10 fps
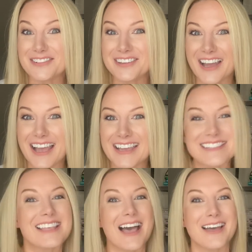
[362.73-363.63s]
you guys.
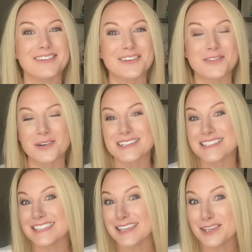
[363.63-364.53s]
I look forward to
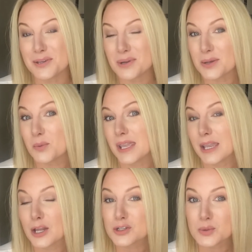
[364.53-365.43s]
seeing you in
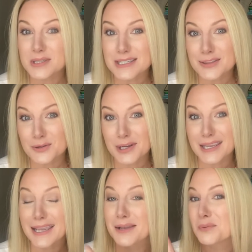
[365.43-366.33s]
week
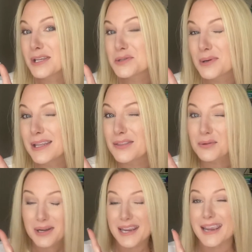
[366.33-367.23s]
23. And week
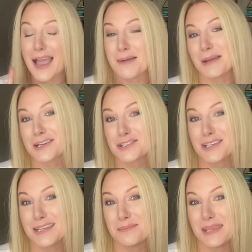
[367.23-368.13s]
23, I'm actually
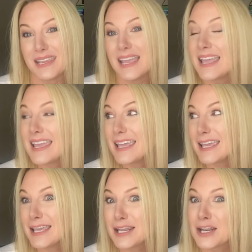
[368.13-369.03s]
going to be
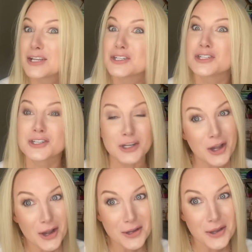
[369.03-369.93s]
in
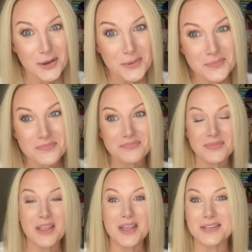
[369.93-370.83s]
Chicago.
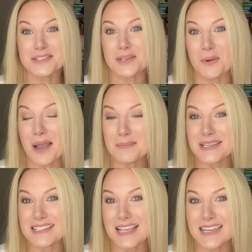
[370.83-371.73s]
And so I'm
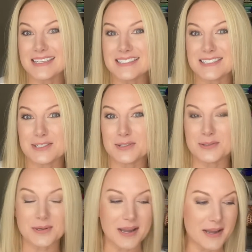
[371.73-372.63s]
excited to,